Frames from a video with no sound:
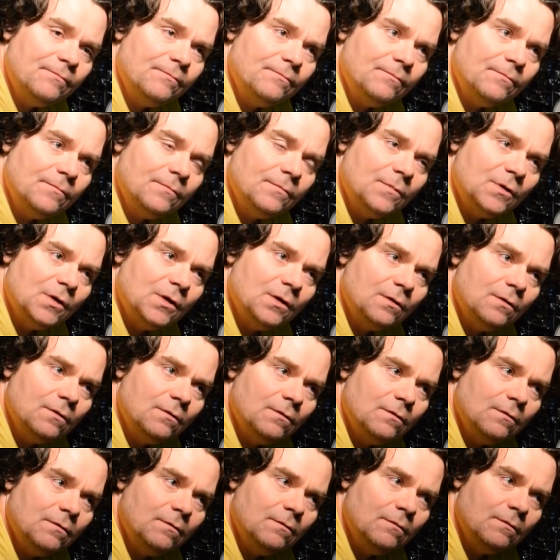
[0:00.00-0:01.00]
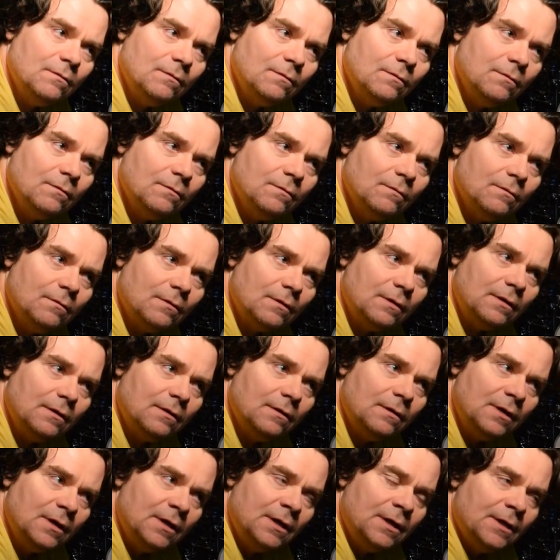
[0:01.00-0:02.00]

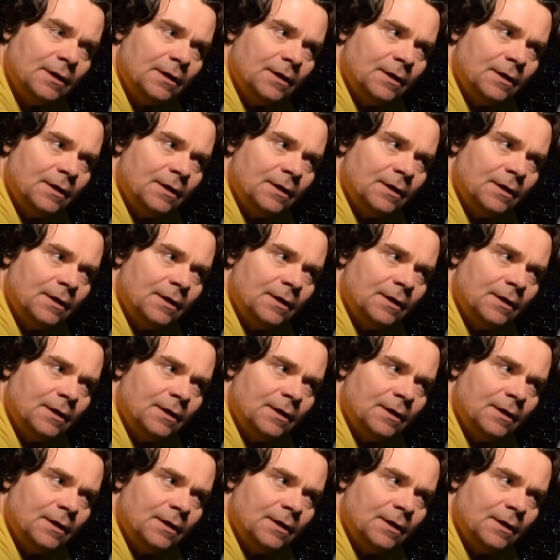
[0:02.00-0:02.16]
(silence)